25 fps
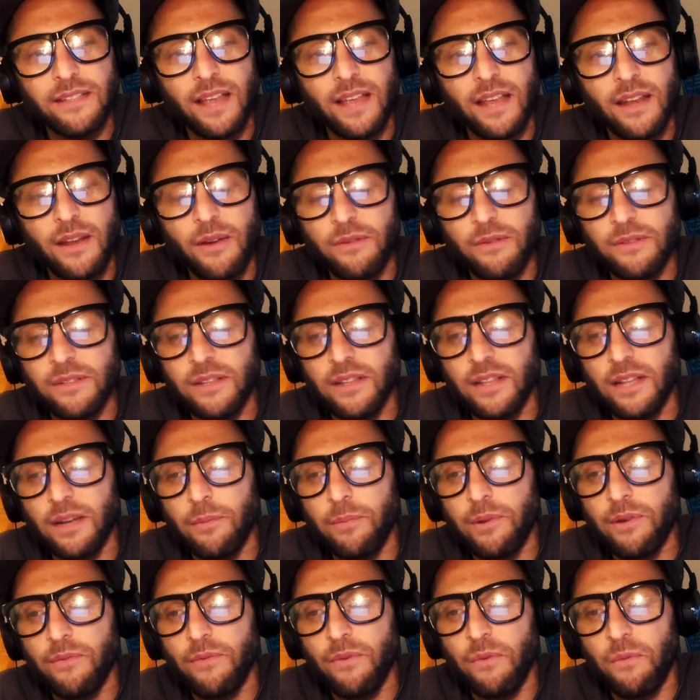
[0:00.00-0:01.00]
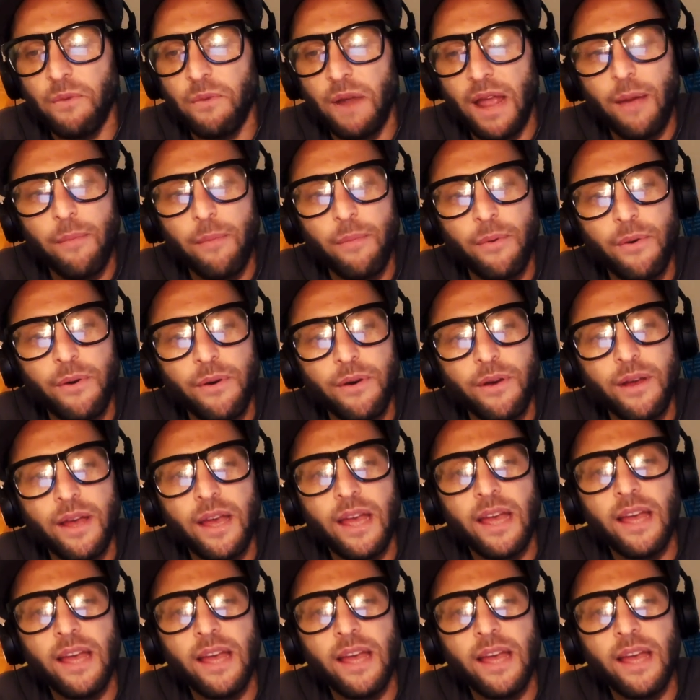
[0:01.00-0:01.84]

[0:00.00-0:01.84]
I know it was a little bit of a ramble,